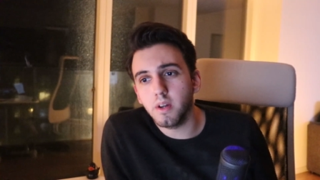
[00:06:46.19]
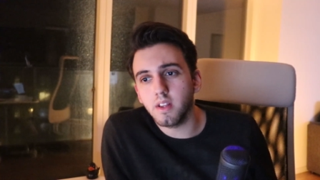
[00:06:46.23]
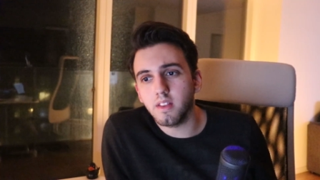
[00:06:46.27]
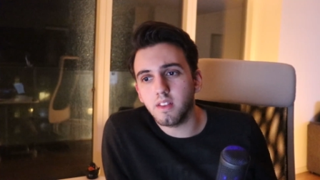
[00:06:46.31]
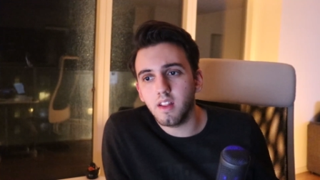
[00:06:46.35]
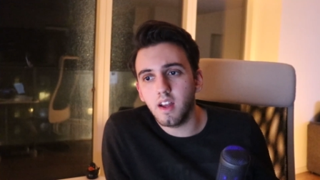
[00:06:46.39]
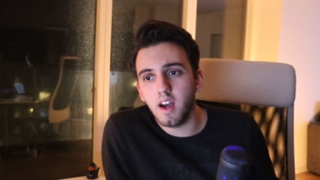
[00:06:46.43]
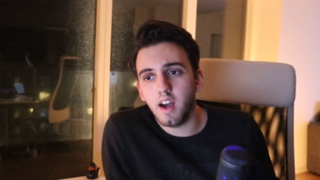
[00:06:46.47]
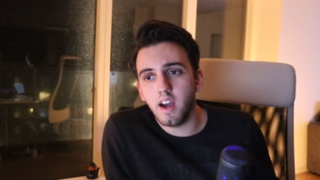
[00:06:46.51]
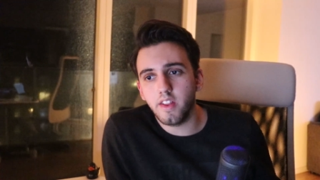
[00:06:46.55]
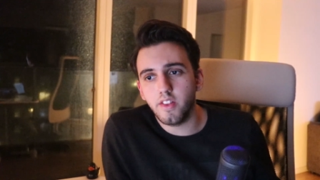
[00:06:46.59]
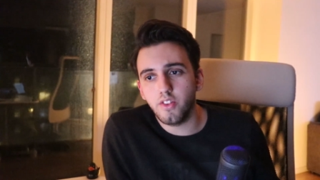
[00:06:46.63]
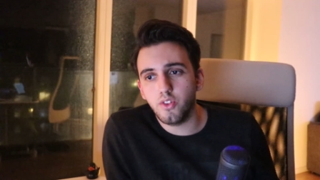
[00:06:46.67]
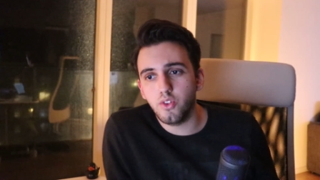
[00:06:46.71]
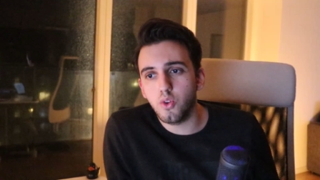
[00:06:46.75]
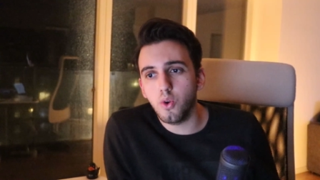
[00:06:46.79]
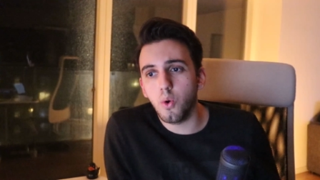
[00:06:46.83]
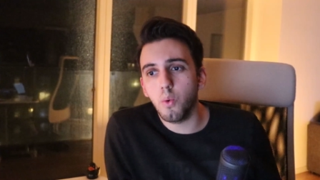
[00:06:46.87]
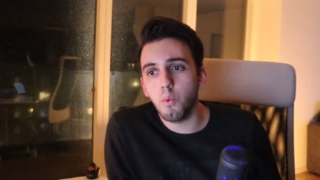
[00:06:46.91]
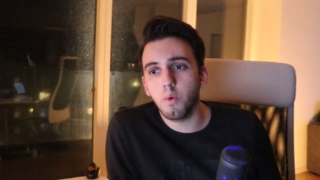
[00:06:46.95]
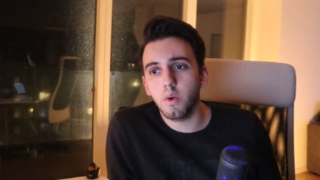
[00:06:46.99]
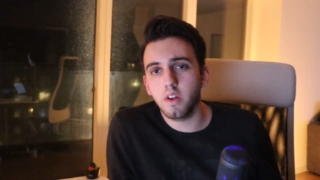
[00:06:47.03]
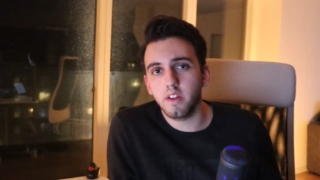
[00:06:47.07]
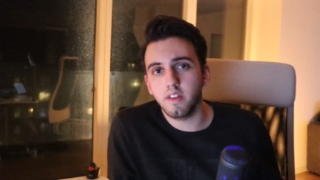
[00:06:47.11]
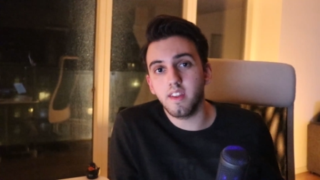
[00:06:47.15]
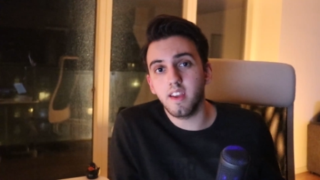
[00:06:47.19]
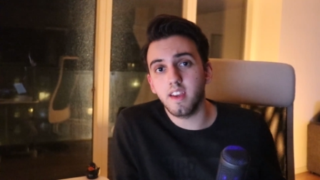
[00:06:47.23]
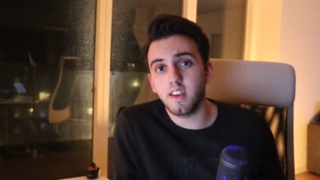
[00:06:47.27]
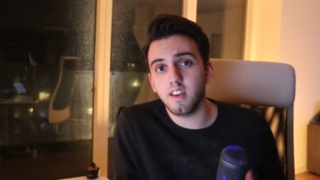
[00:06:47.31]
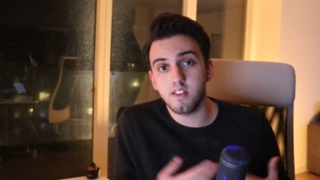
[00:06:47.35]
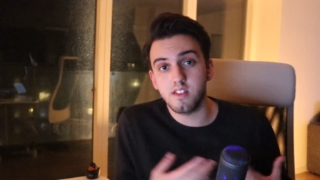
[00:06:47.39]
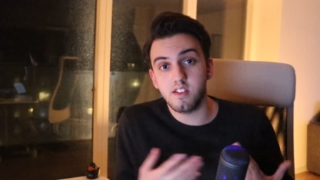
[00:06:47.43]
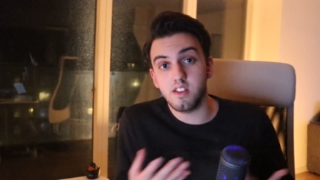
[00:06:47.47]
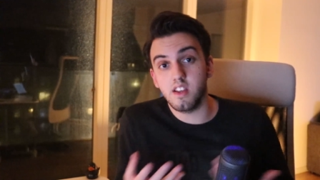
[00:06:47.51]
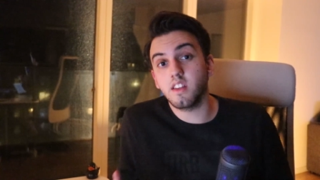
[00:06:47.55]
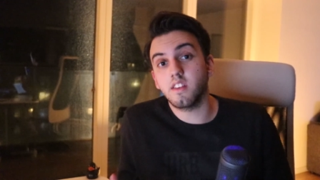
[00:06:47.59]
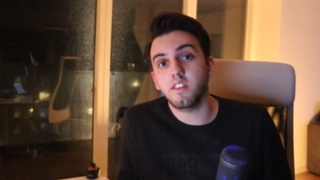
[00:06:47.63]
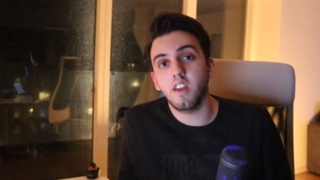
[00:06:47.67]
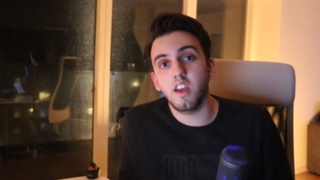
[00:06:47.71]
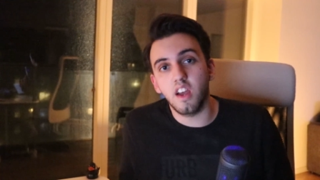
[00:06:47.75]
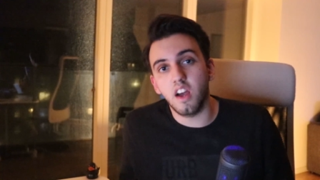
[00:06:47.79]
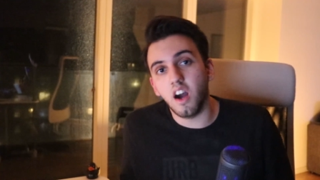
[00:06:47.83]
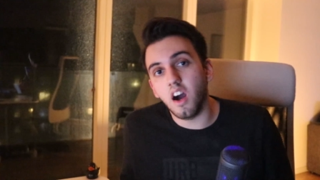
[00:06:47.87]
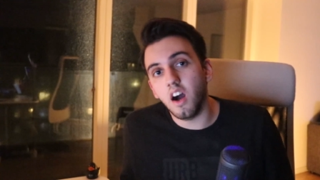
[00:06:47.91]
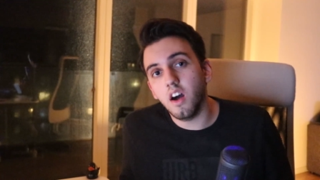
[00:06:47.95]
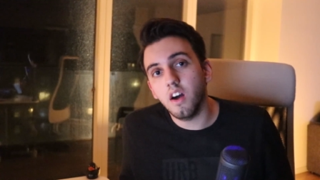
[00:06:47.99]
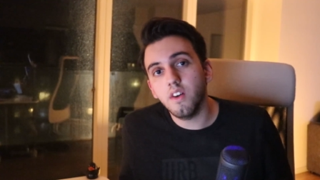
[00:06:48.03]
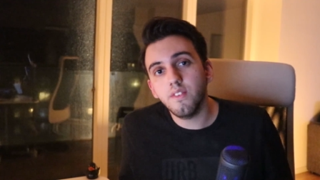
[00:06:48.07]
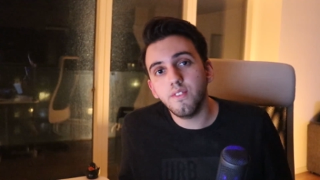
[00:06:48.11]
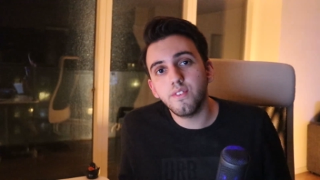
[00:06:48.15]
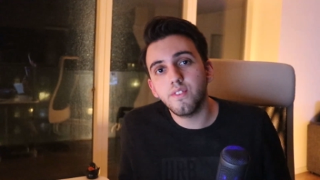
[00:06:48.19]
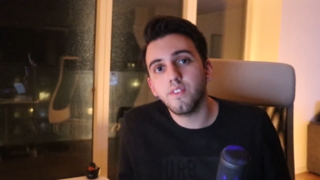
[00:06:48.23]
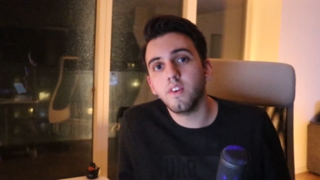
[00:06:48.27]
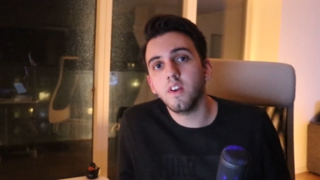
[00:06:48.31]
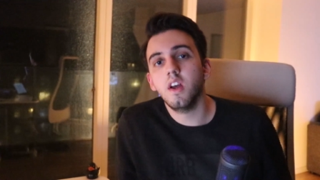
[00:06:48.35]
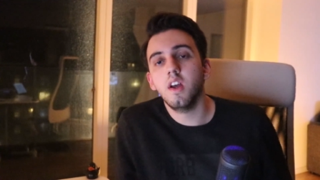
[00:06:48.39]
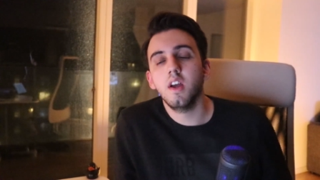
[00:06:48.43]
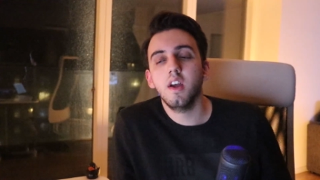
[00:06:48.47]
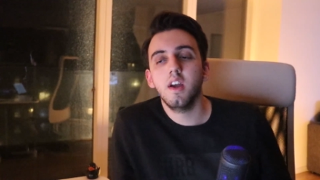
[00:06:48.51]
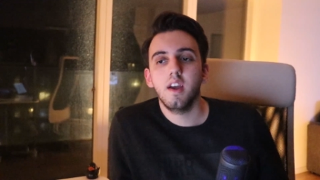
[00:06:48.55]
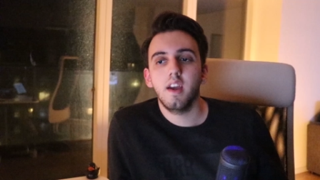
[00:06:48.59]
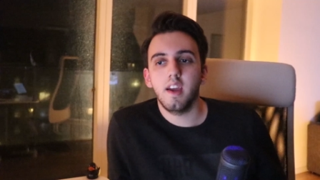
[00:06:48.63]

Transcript: but I don't want to take a sick day off.